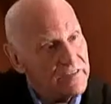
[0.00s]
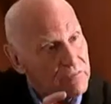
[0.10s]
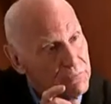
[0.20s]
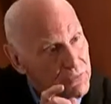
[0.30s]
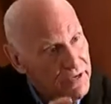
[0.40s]
that
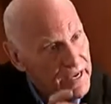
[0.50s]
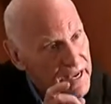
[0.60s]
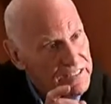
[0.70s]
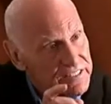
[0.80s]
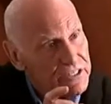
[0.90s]
the brick
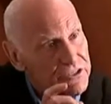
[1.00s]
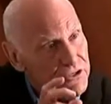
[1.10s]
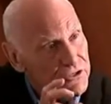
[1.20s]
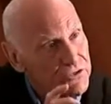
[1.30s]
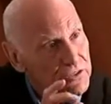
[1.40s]
has an
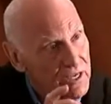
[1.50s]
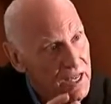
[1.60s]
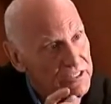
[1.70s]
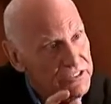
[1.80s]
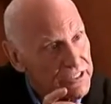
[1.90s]
internal
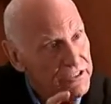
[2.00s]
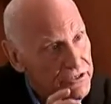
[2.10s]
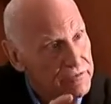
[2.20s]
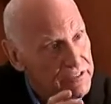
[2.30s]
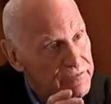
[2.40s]
logic in
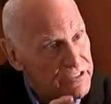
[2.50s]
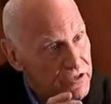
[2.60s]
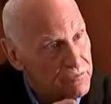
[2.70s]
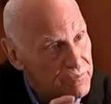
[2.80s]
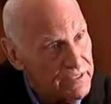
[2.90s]
terms of its
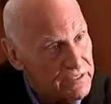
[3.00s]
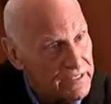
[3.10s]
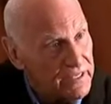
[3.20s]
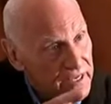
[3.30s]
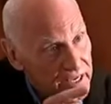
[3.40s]
own
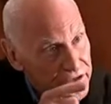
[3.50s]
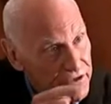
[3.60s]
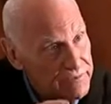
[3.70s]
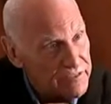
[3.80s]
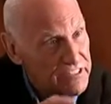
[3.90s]
building, in
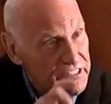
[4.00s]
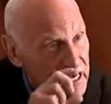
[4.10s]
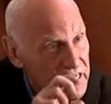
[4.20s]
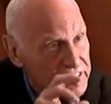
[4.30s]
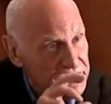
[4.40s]
terms of its
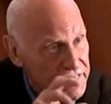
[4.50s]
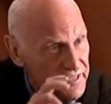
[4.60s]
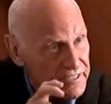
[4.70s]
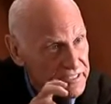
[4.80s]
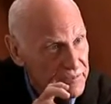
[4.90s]
size, its
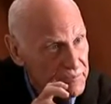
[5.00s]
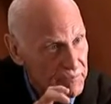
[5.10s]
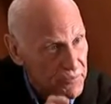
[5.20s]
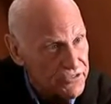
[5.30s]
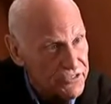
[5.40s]
thickness, and
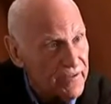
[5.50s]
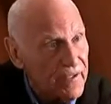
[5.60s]
proportion.